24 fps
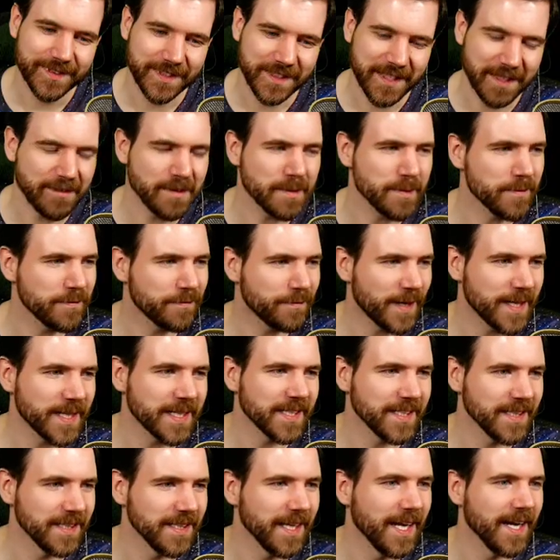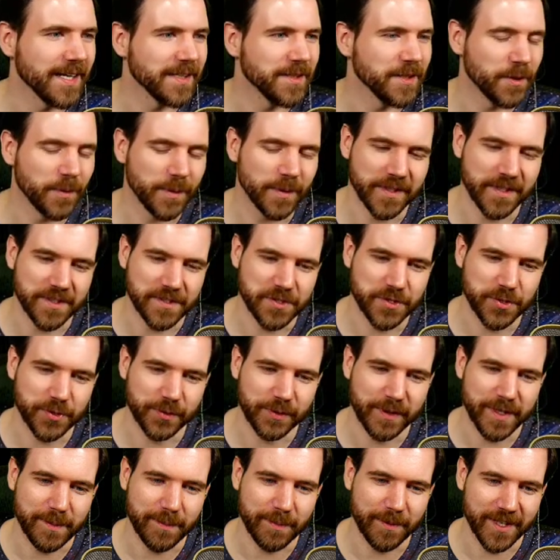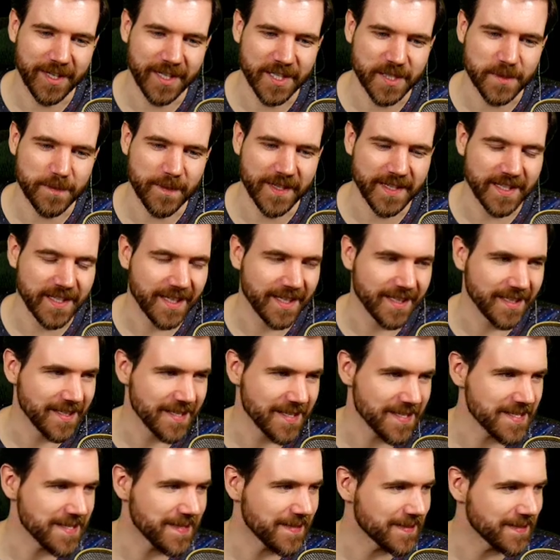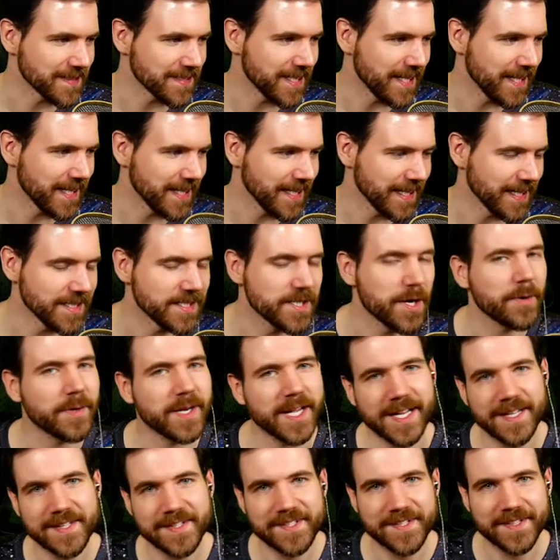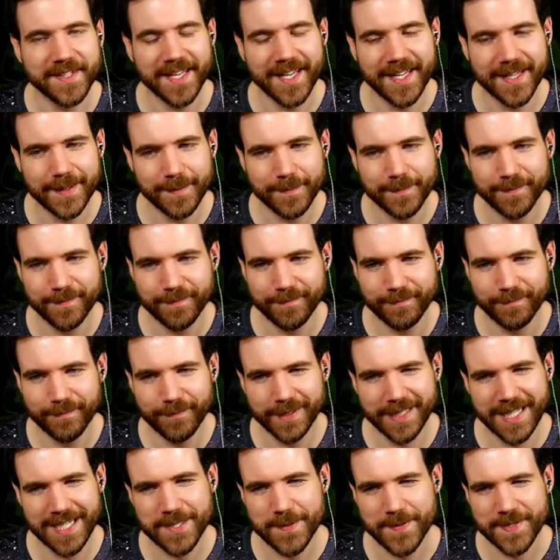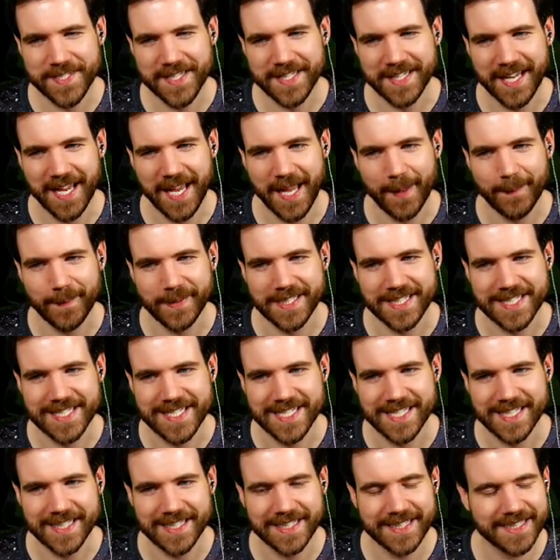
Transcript: I'm going to be fighting a Lynel with a tree branch by the end of this, aren't I? And don't answer that. But that's what's going to happen, isn't it?